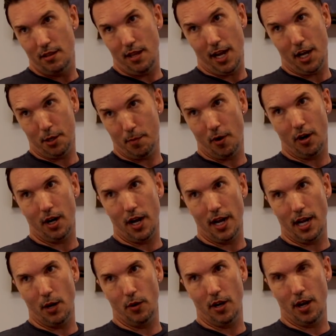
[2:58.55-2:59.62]
the hair part,
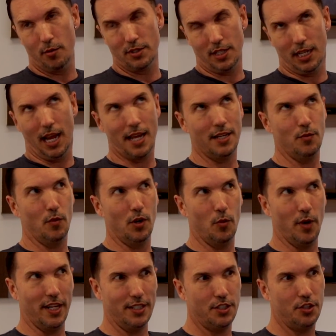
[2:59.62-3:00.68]
and I was like, I didn't want to
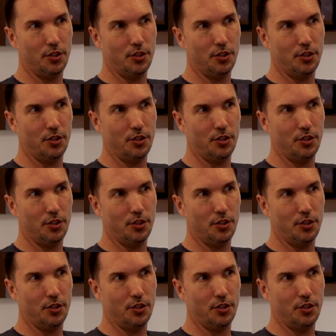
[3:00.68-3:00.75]
wait